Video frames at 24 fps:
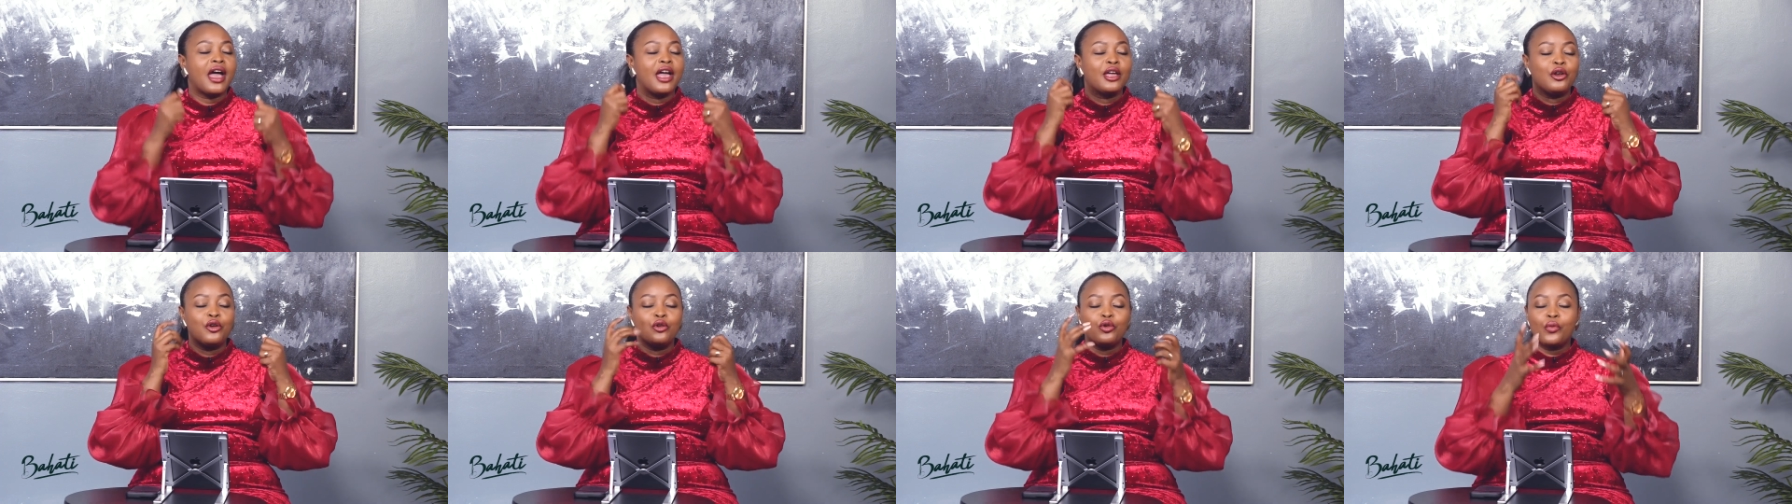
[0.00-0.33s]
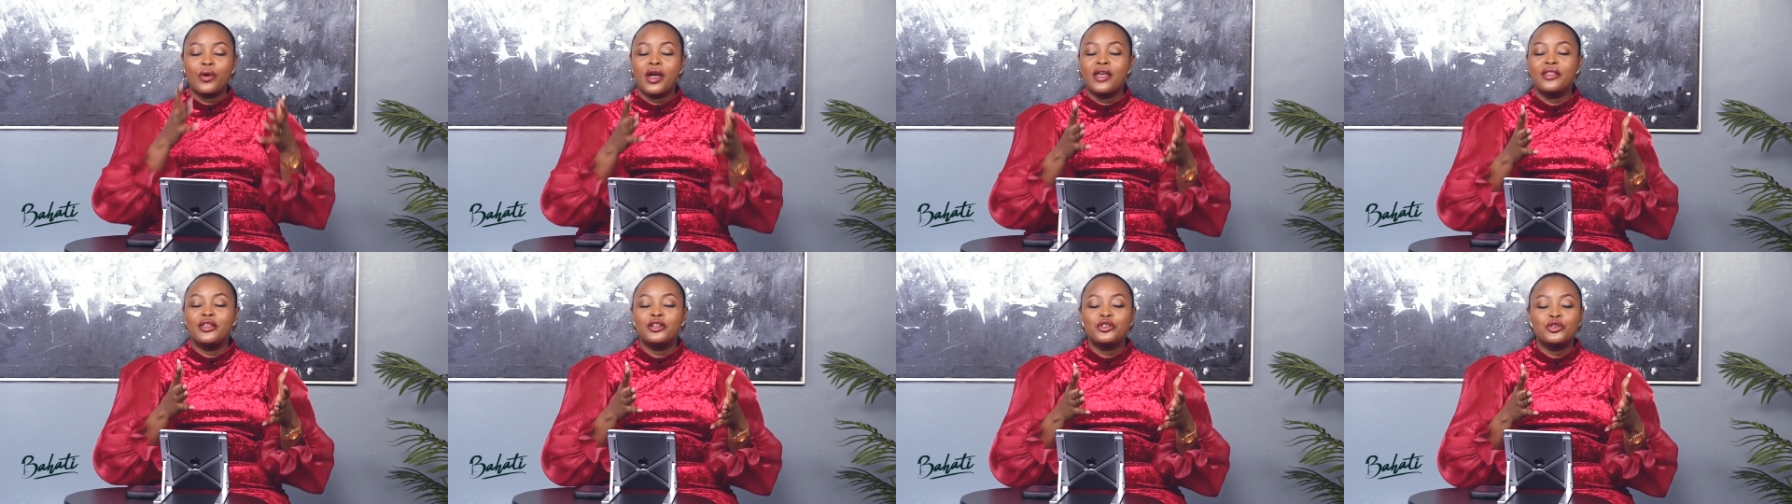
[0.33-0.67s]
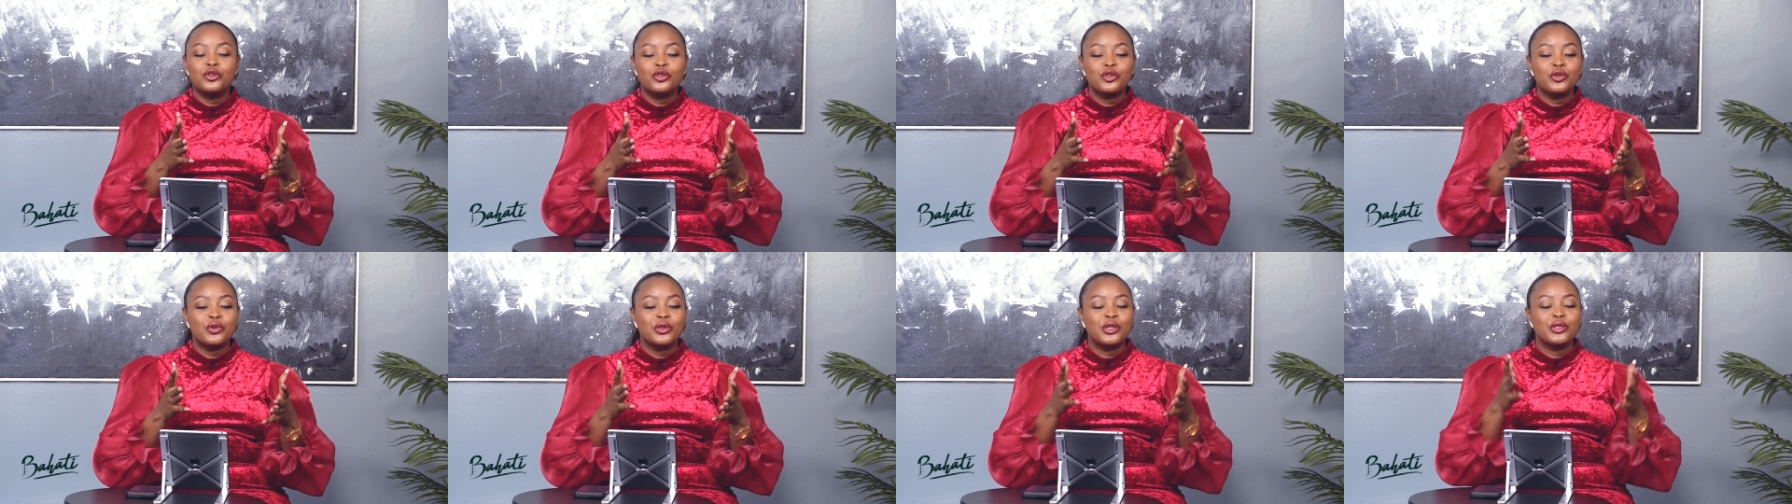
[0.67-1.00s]
I don't know where the
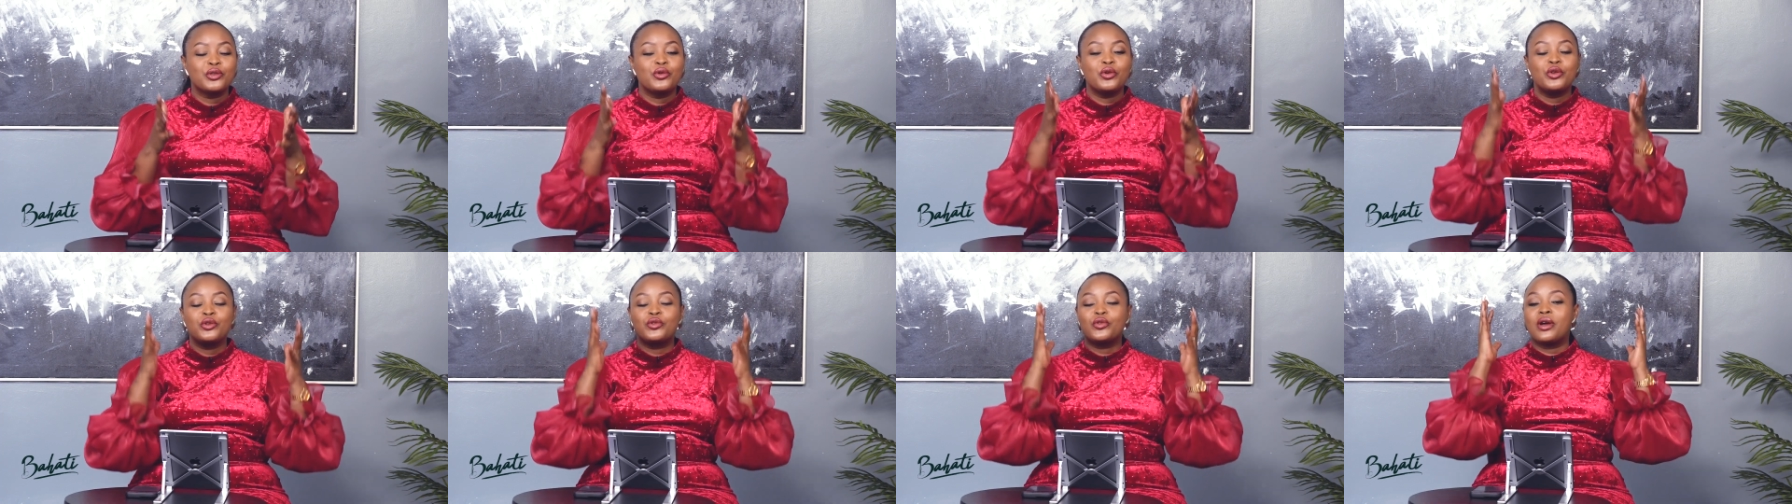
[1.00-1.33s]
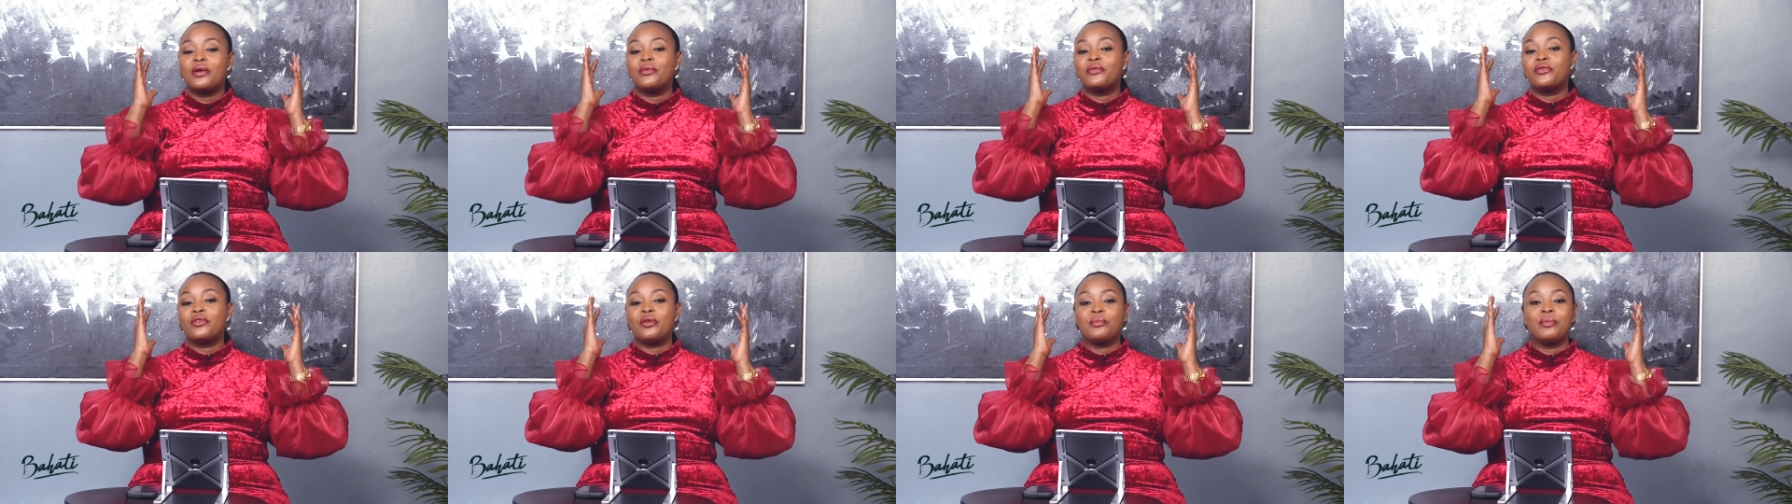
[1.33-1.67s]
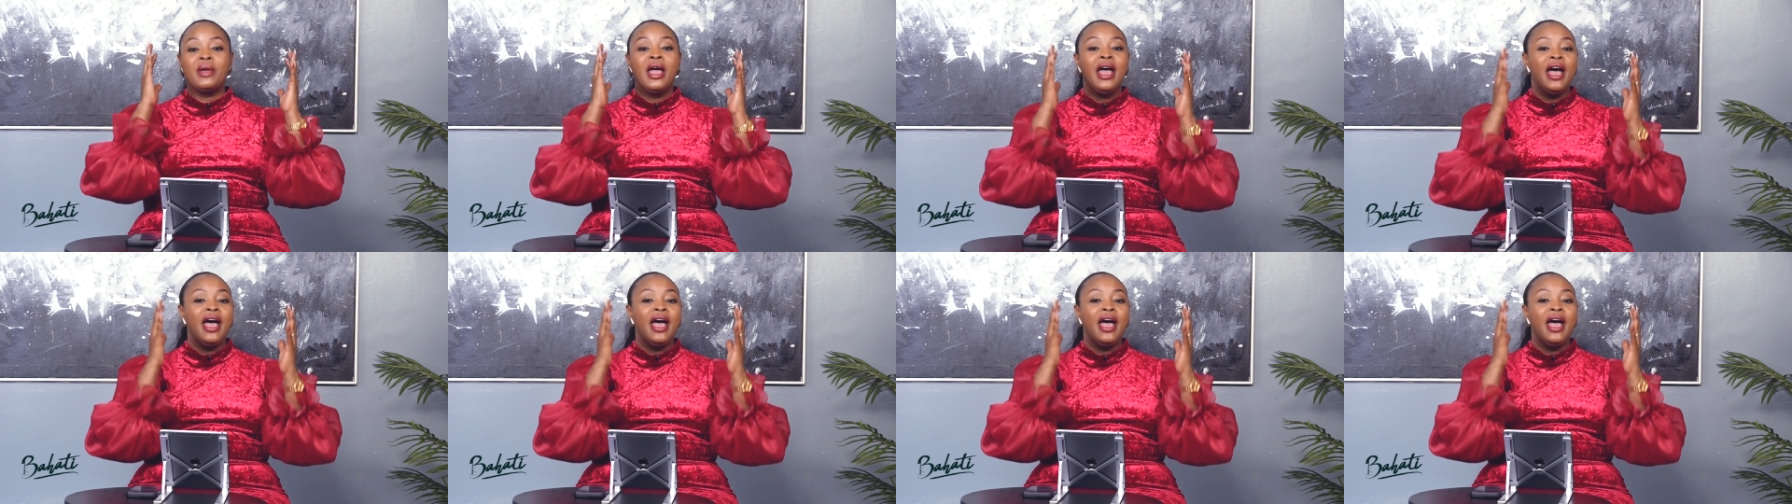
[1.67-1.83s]
tuition is going to come from.